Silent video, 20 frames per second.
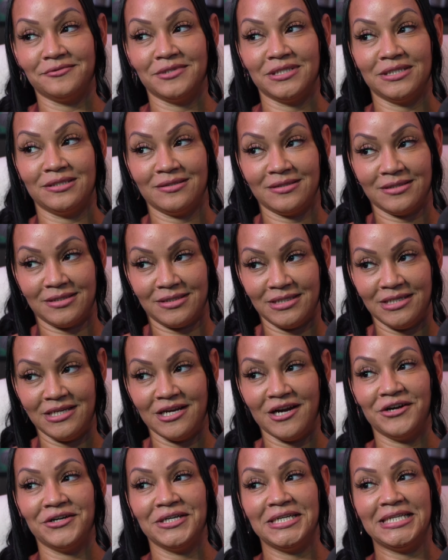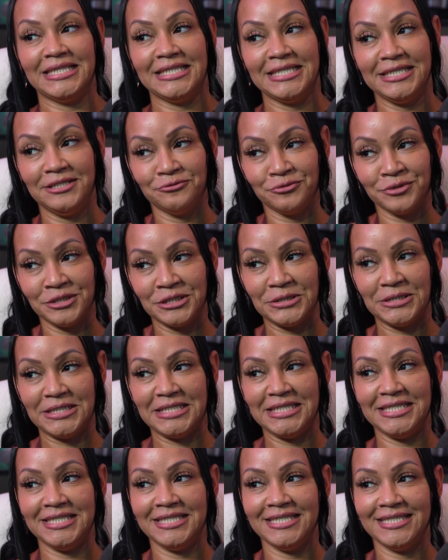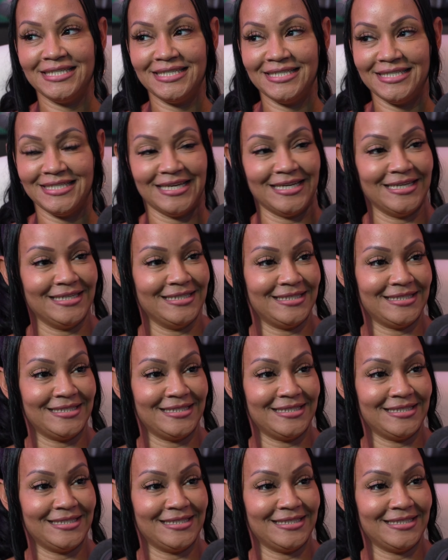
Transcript: with CR Elite Realty. Yes.